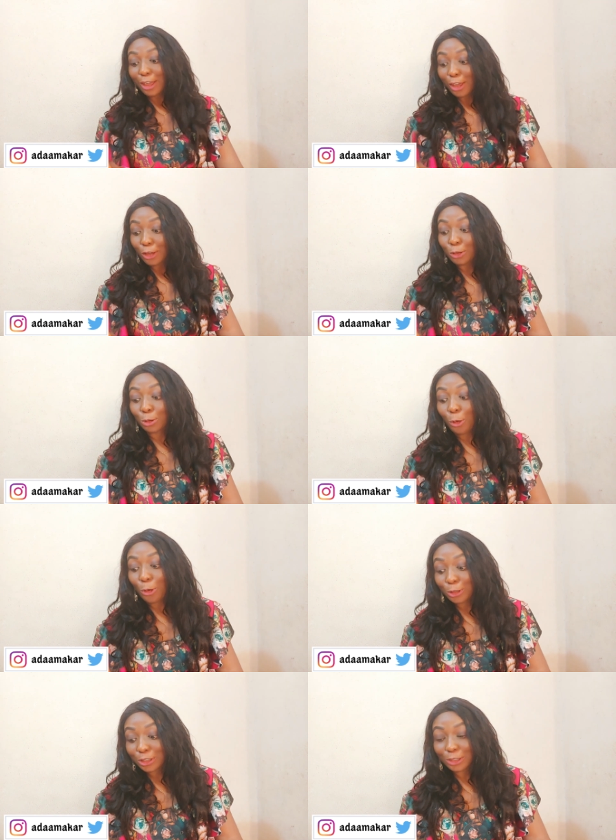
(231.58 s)
you
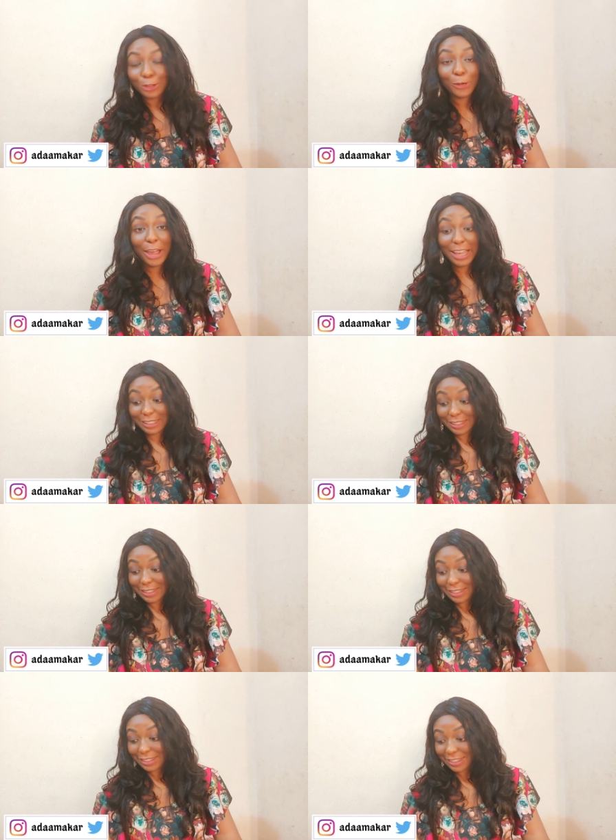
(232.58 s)
told your
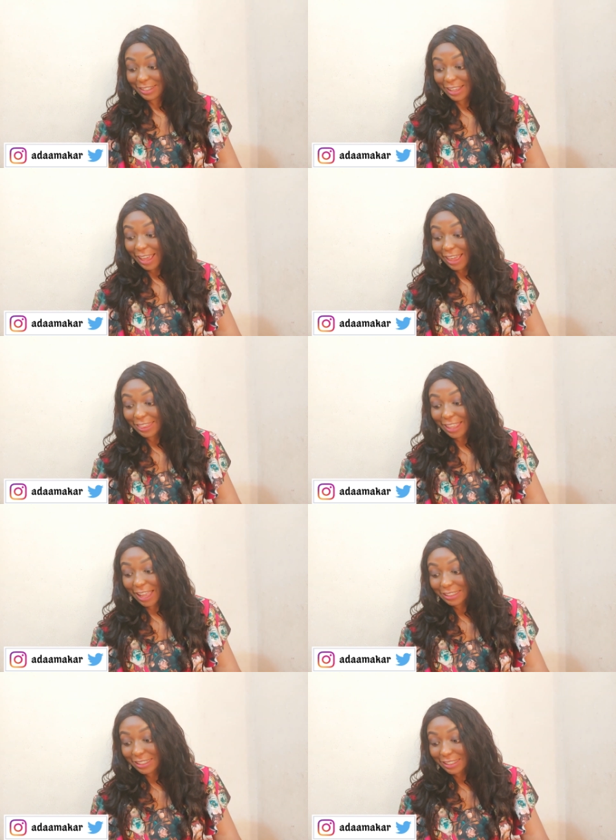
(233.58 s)
ex
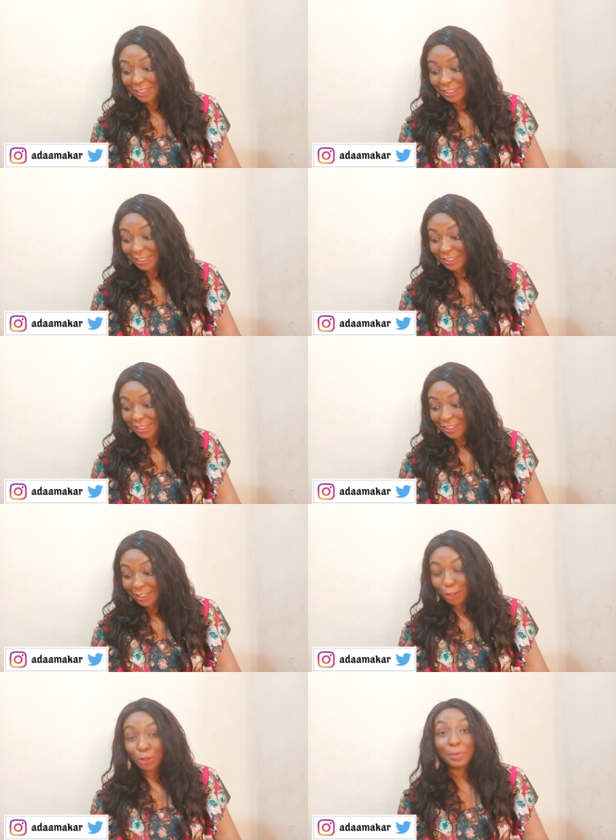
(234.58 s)
that
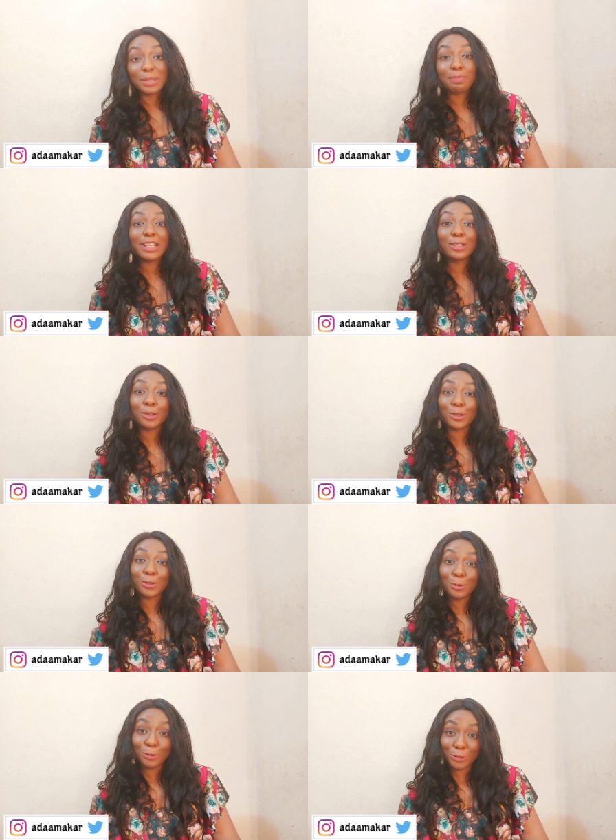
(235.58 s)
you misplaced your
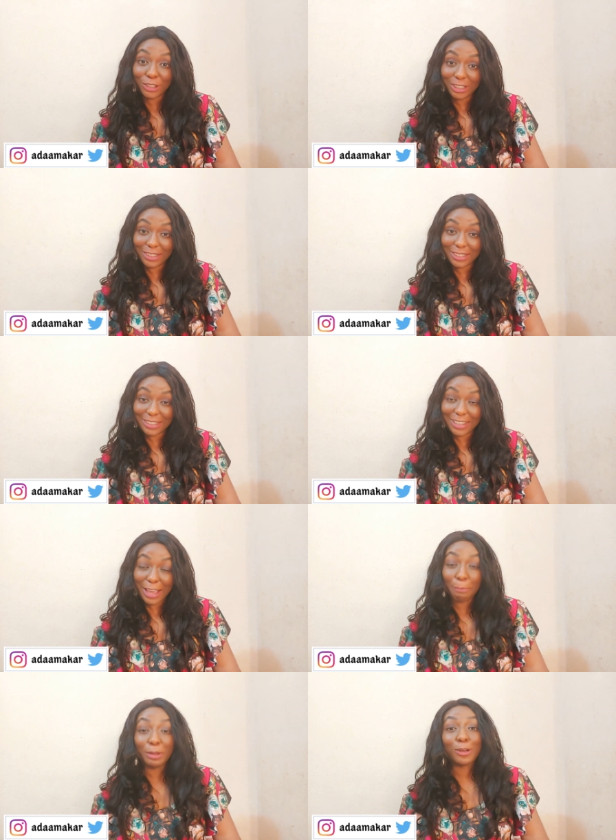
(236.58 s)
school fees
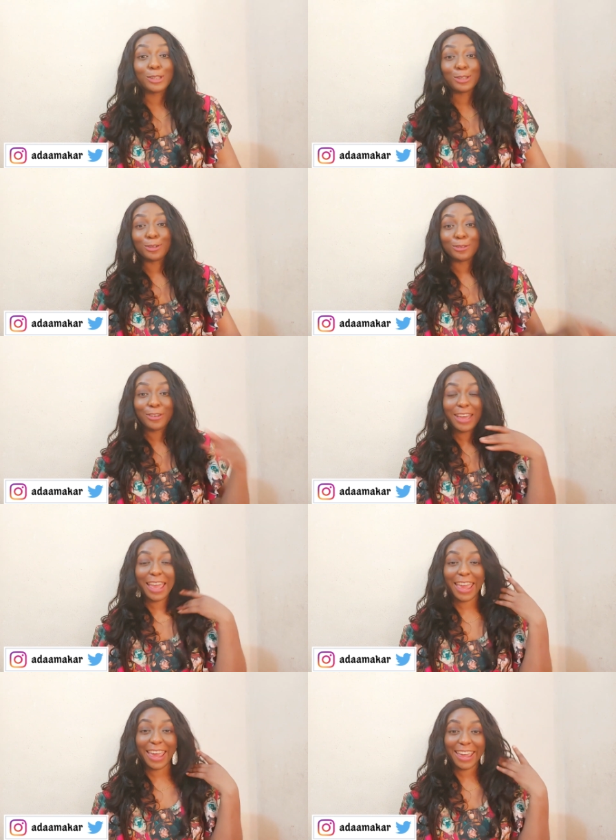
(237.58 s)
because of
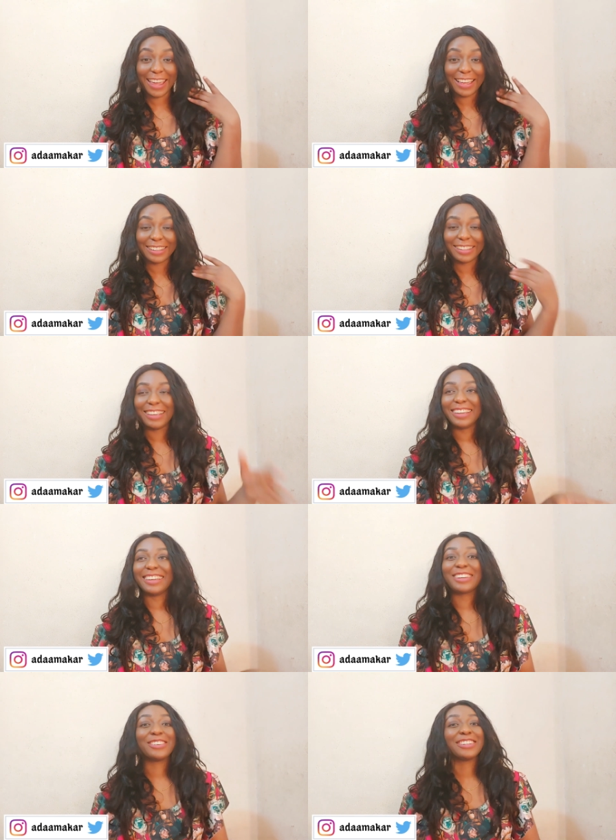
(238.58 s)
hair? Hey, God.